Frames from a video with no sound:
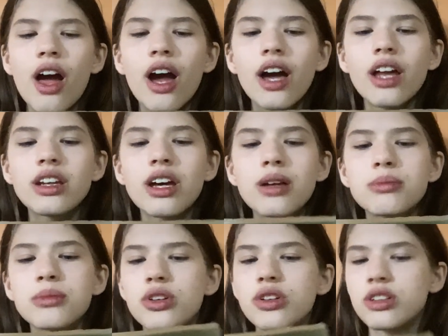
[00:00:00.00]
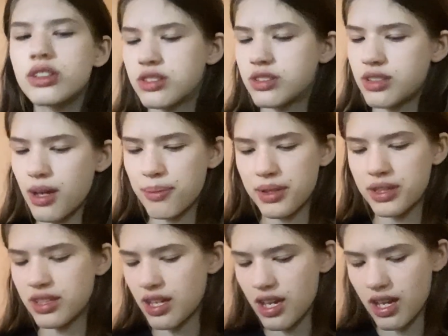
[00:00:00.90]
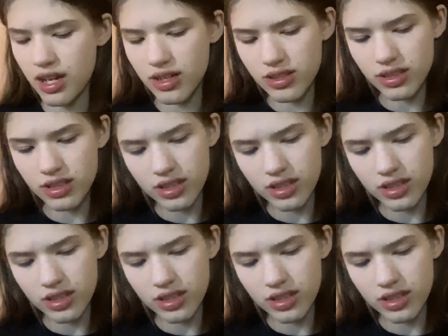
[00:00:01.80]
And I'm going to stop it there